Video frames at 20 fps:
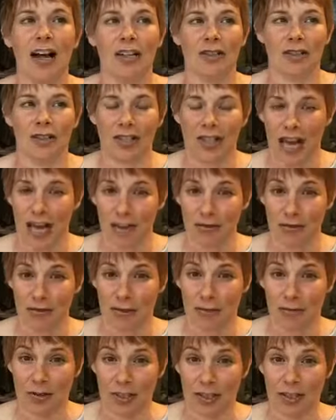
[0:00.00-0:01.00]
look out
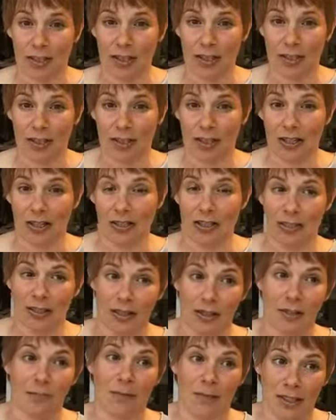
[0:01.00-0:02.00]
for one another
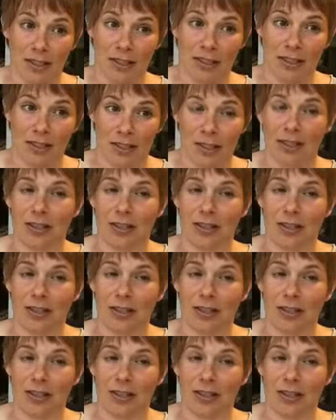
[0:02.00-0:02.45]
you know basically